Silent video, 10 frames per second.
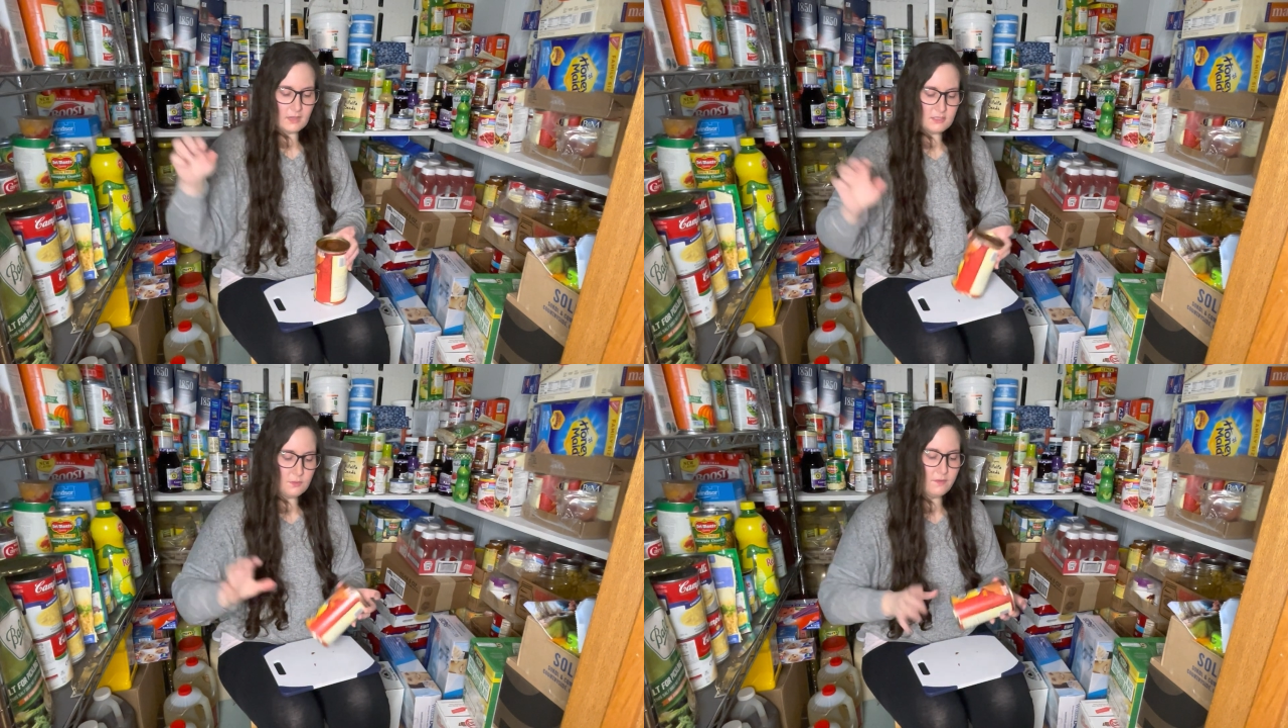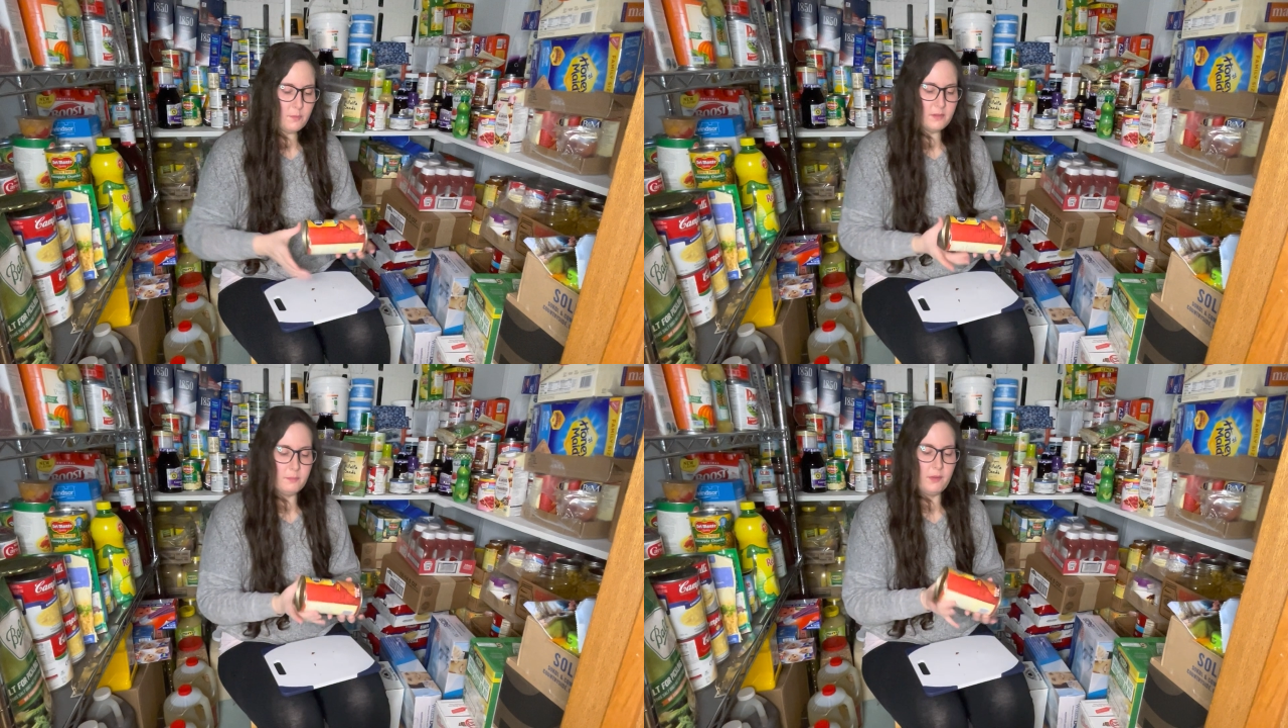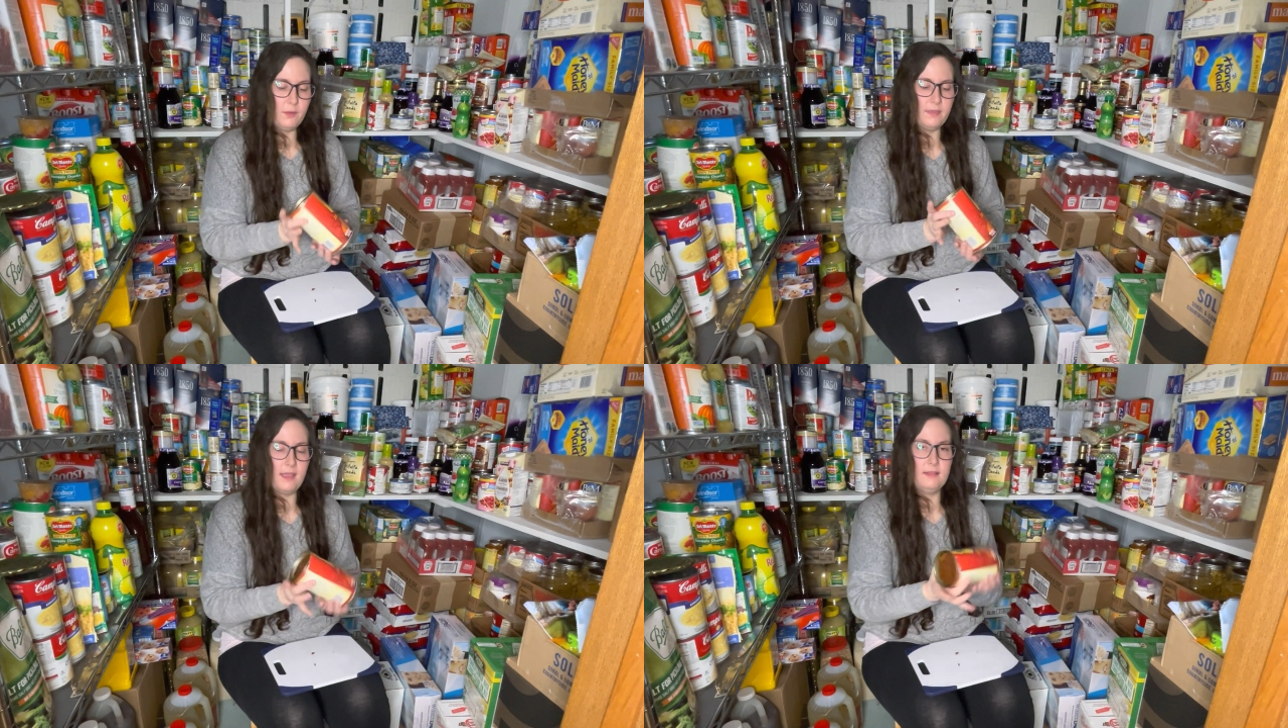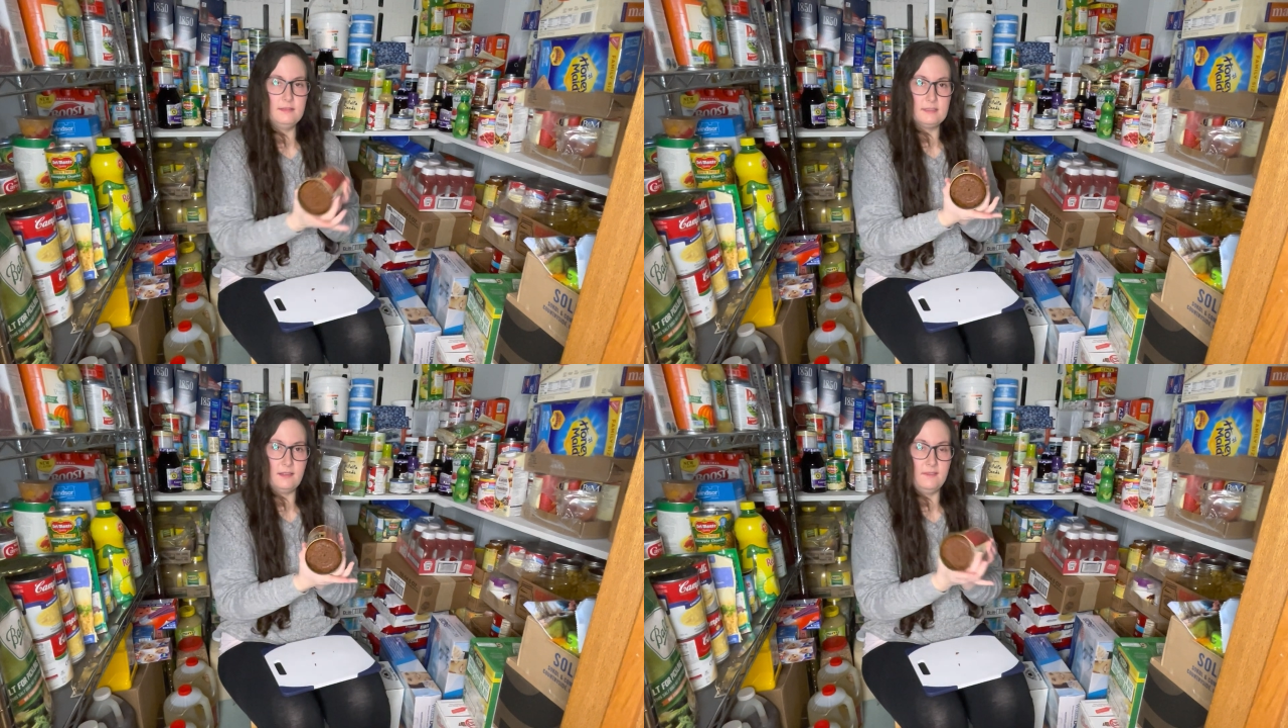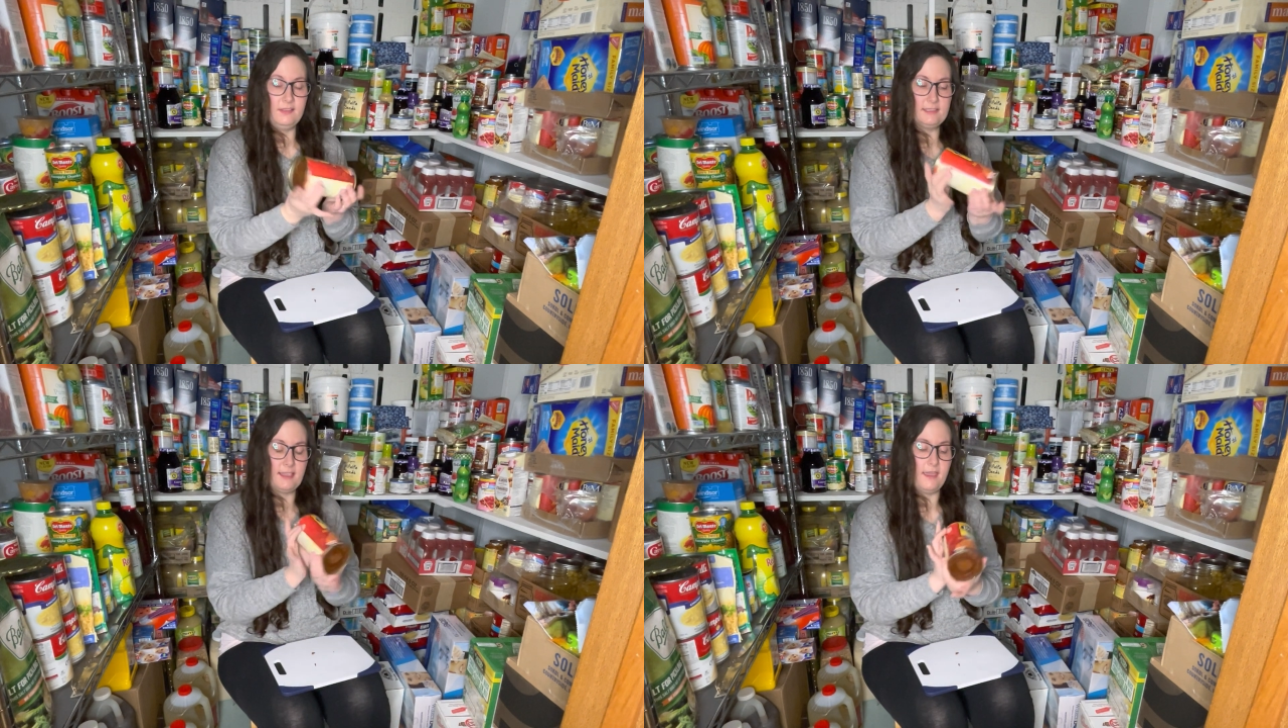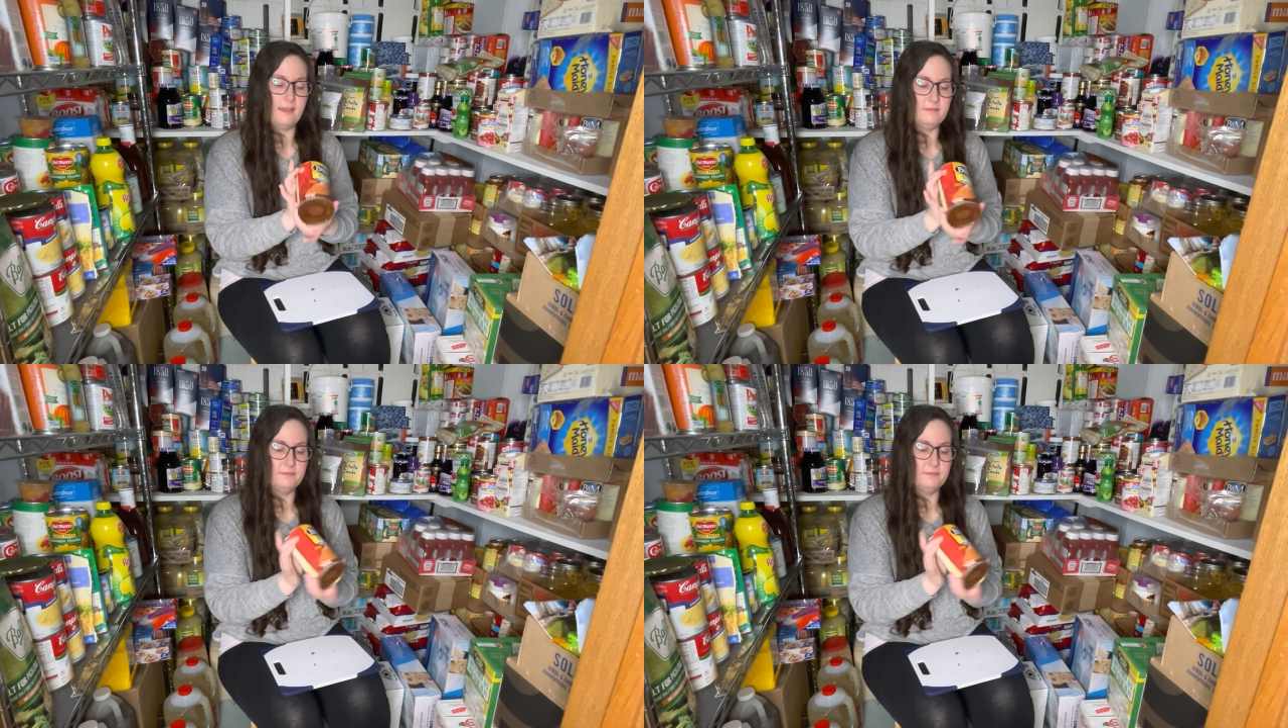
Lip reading: So we've opened both ends of this can.